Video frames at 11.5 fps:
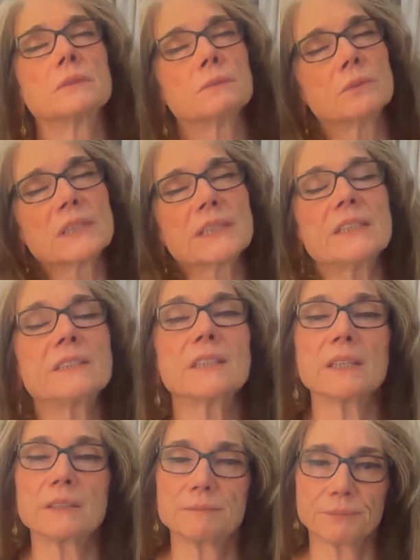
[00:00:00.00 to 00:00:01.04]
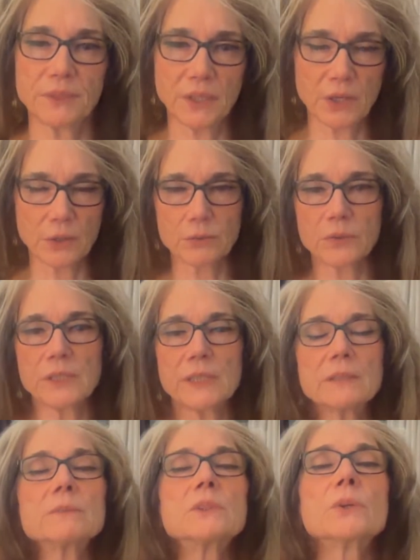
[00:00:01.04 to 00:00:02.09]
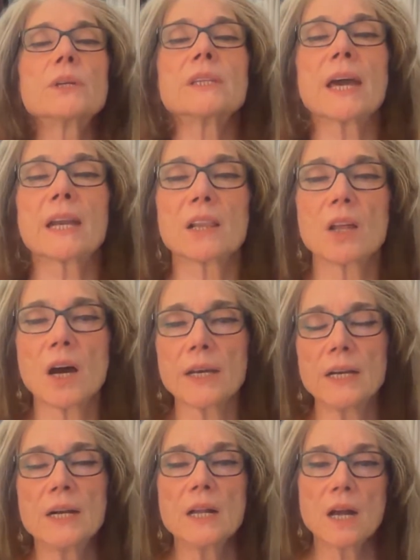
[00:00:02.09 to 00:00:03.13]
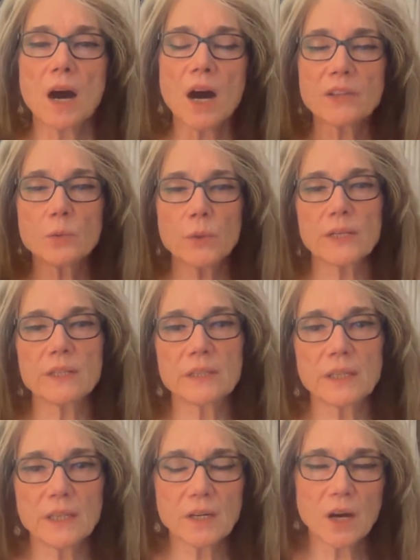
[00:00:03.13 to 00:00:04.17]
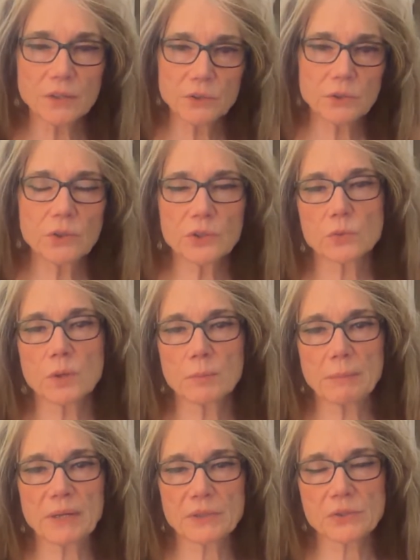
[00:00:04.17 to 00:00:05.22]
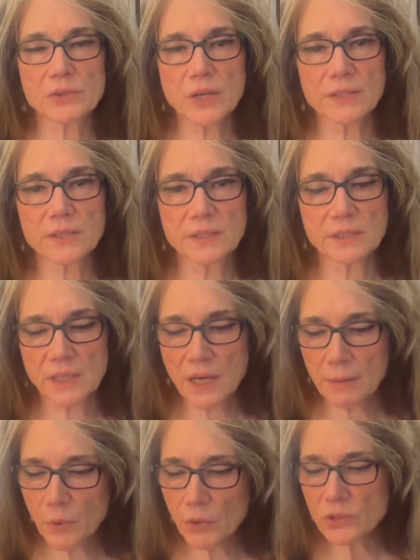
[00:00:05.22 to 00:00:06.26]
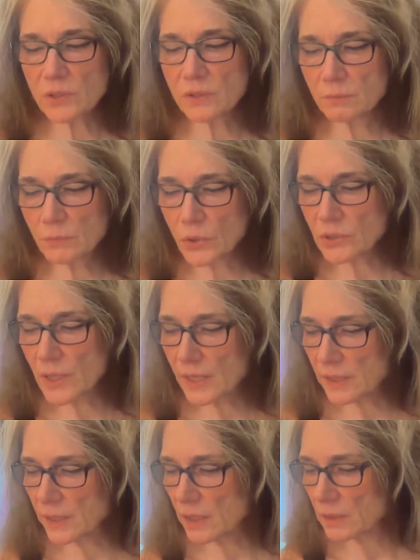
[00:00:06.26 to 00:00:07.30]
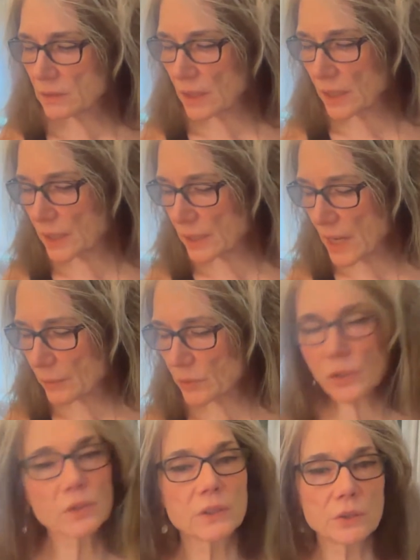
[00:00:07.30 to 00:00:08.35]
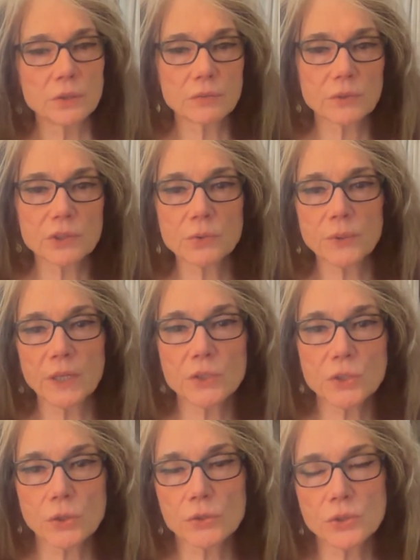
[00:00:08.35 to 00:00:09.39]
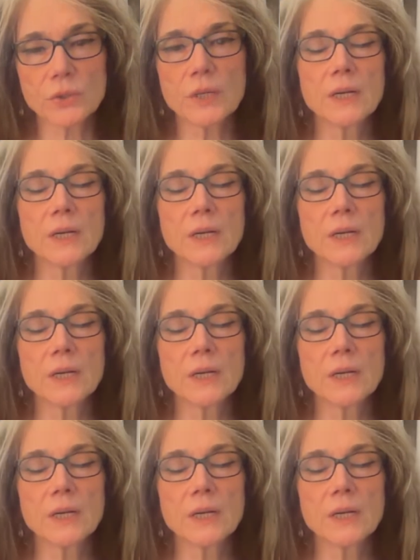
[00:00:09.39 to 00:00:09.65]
releasing, really doing that a lot. On the way to the gig, I'll do those warm-up exercises. And I most likely, I will only do the first 3 I showed you.